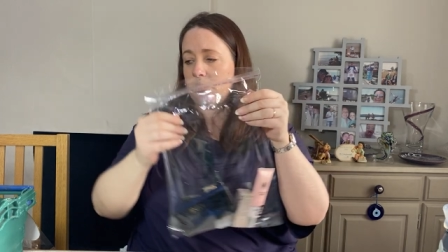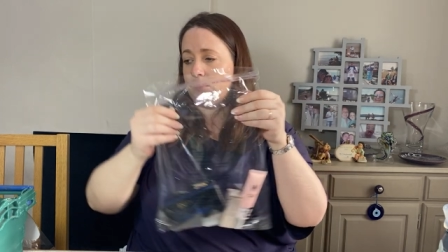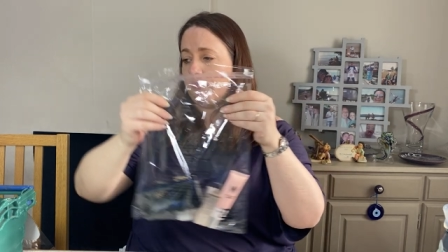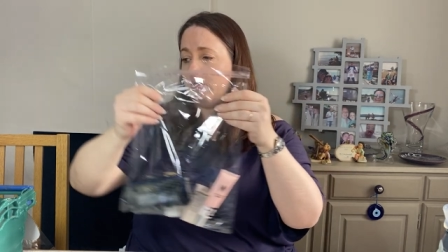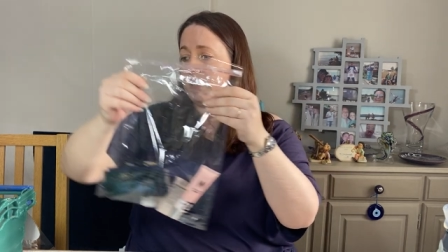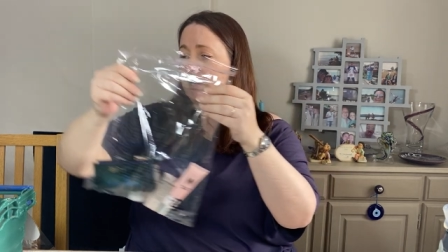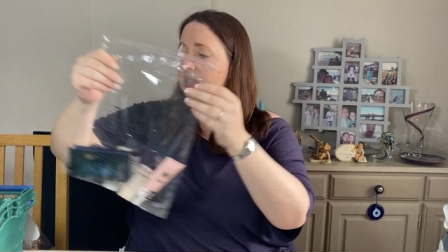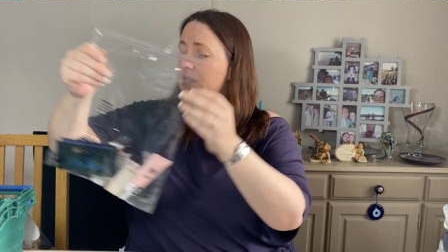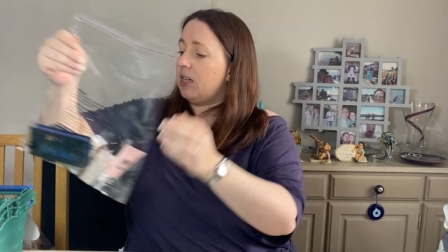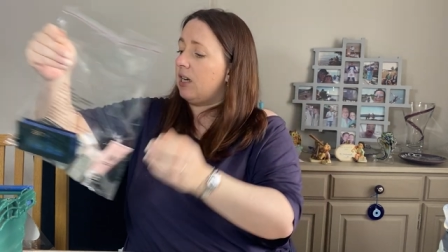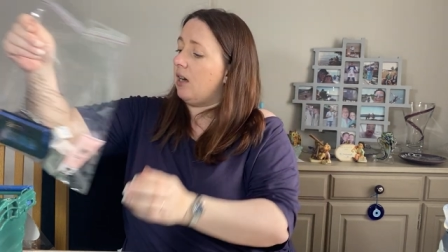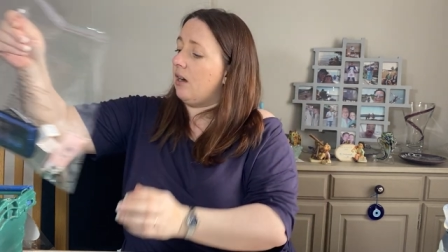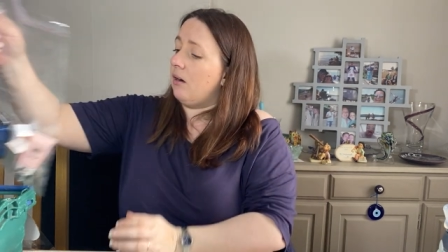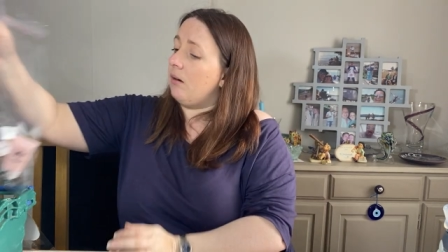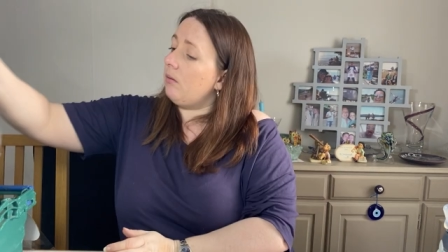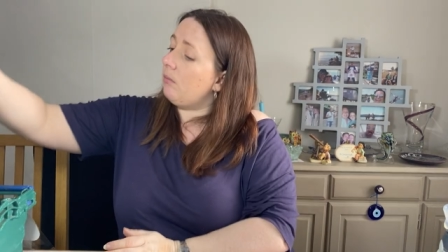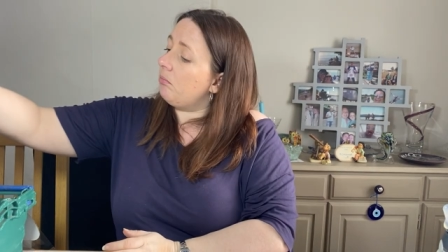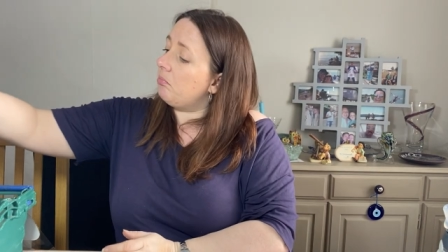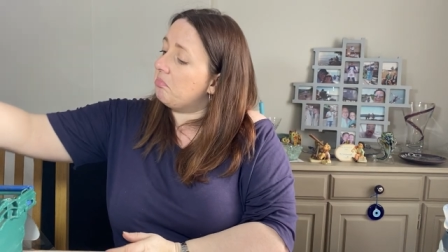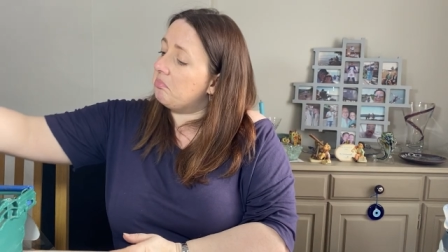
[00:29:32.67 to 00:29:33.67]
to
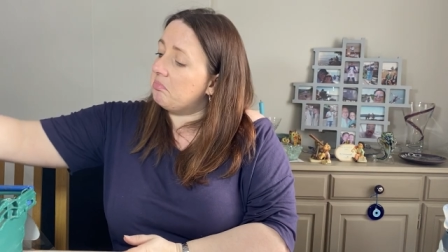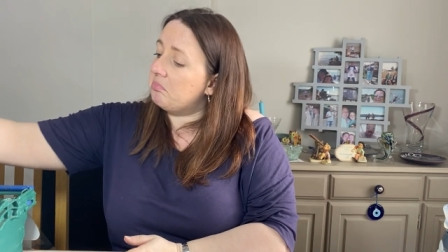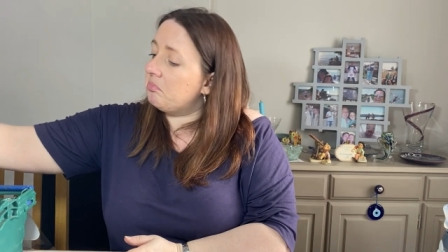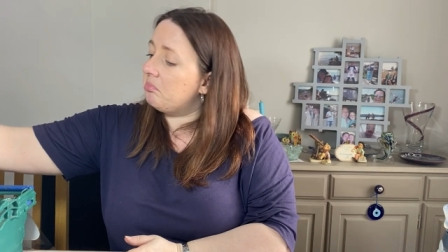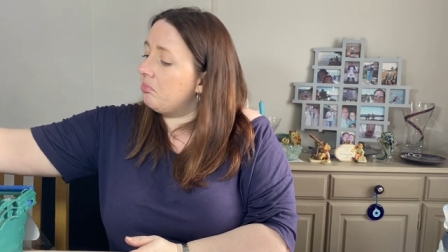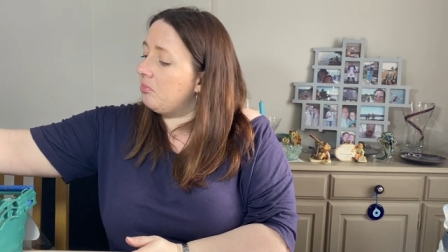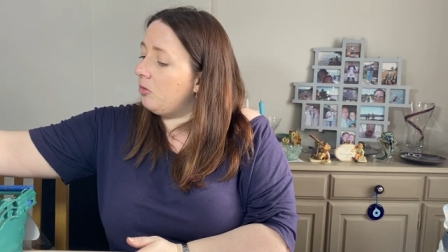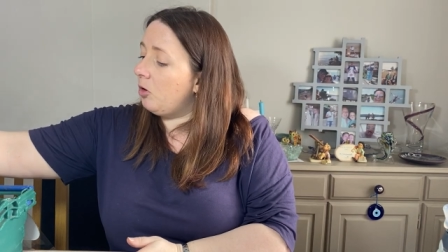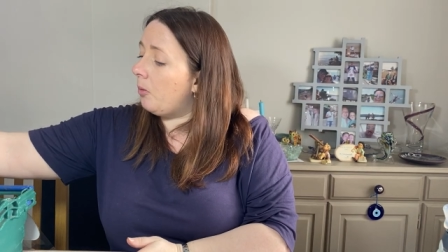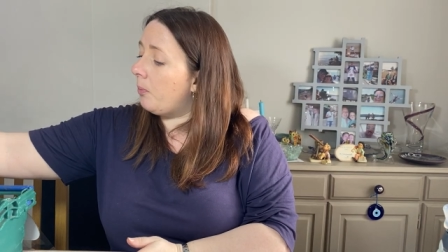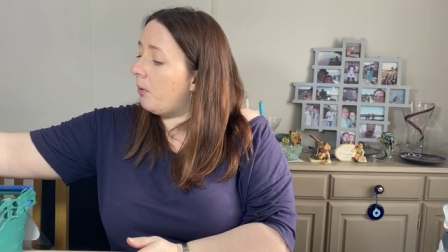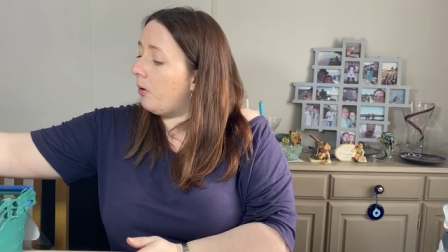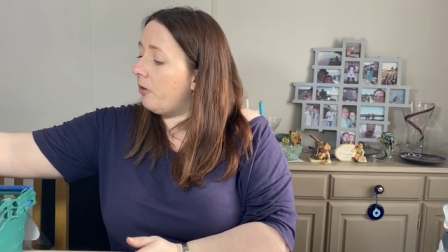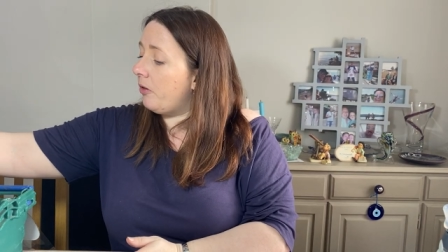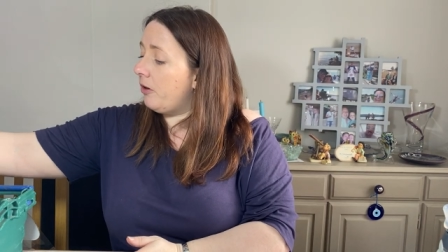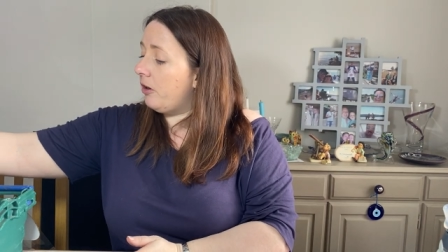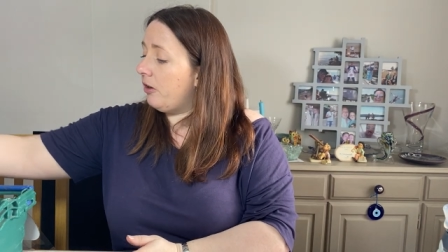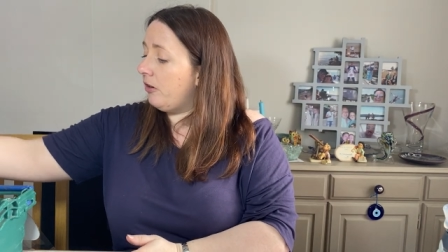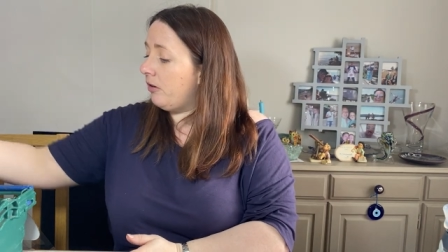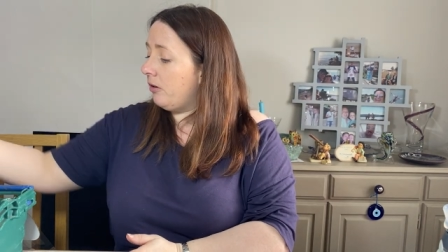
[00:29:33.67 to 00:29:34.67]
resell, not
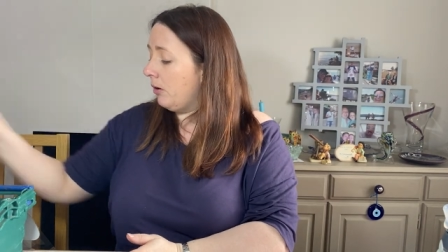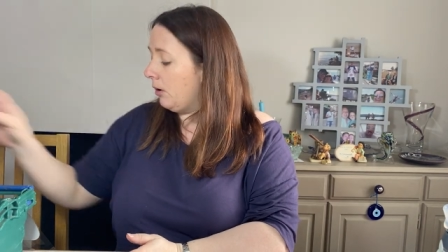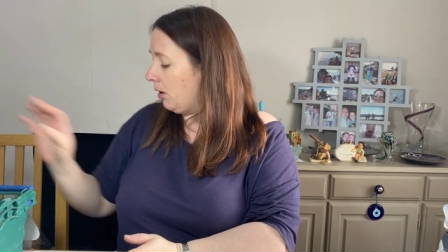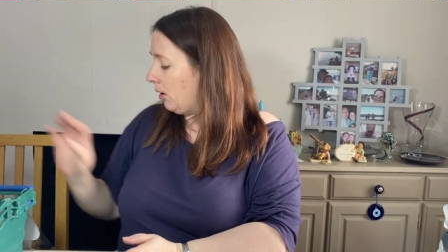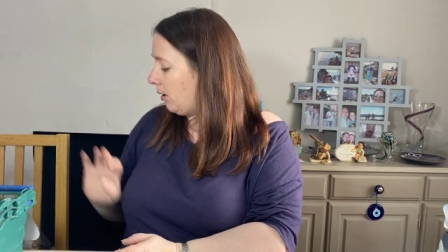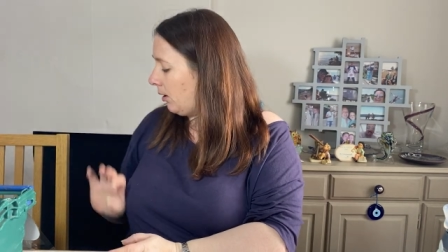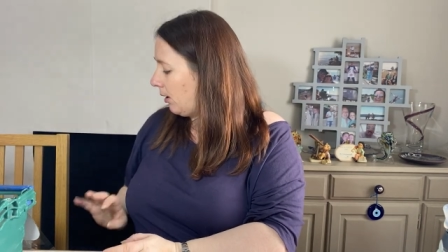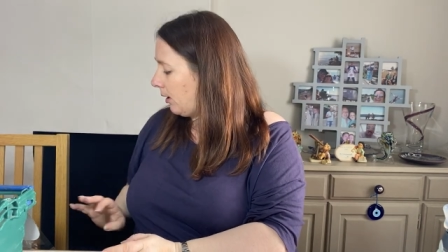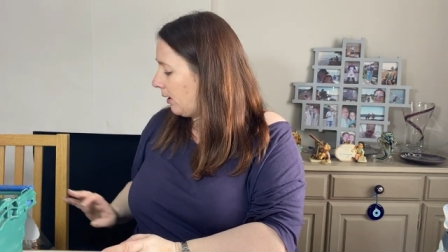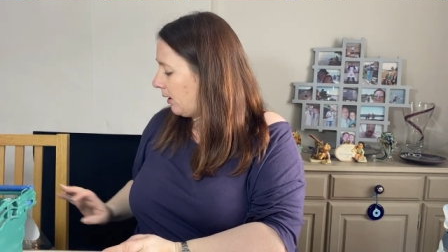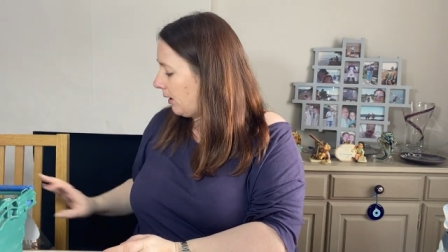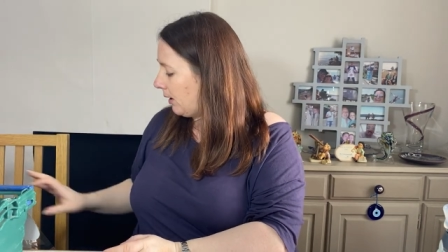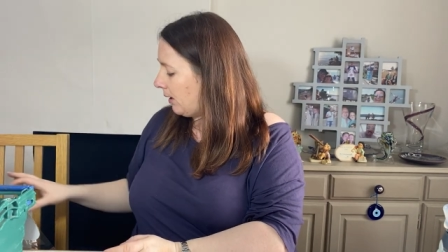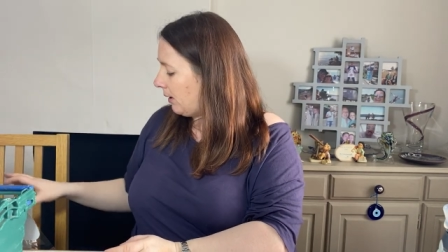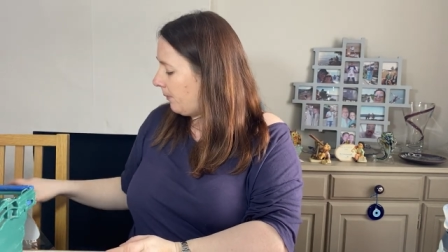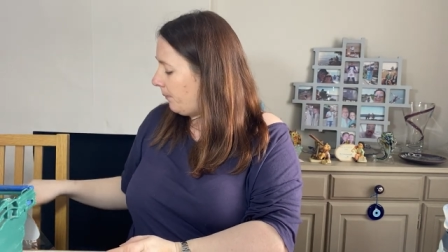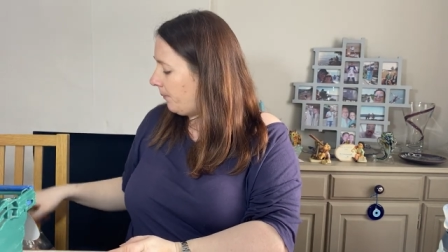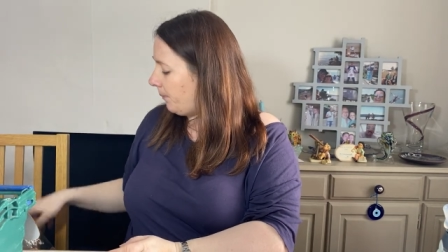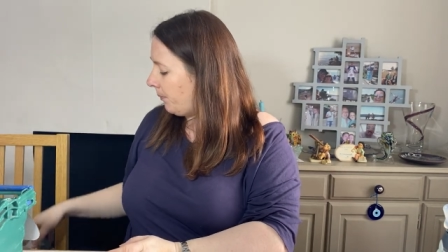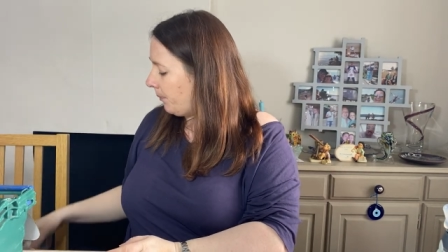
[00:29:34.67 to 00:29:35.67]
bothered.
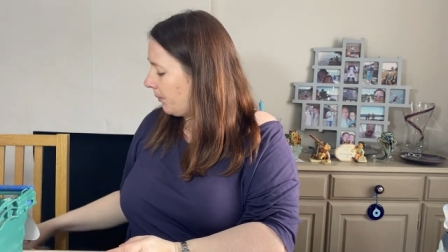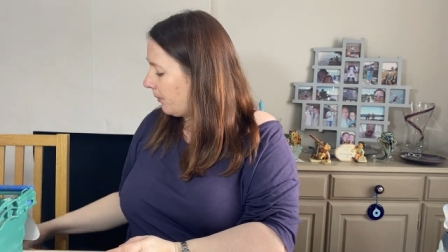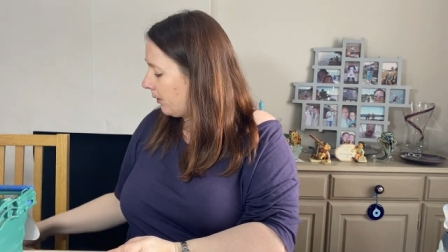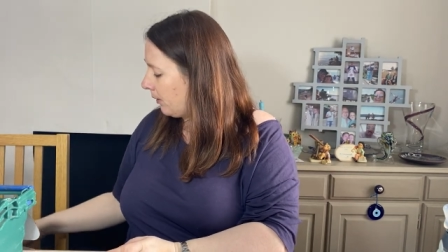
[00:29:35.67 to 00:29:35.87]
Um,